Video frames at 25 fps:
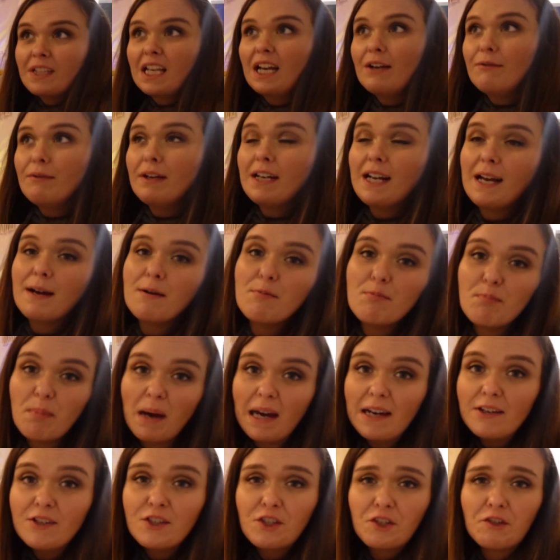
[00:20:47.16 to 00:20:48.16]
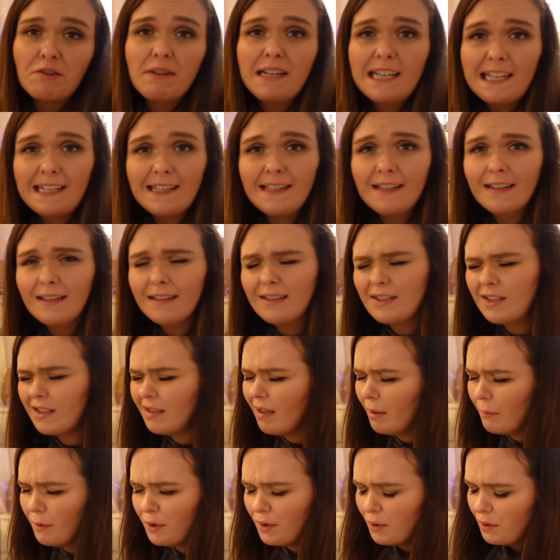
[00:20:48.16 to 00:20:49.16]
ran out of battery.
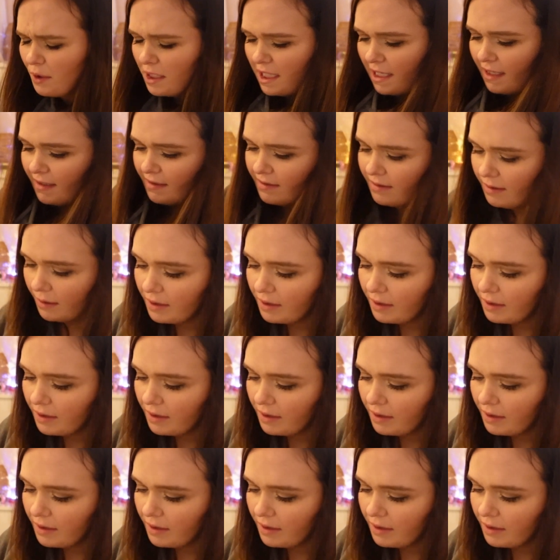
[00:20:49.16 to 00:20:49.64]
So annoying.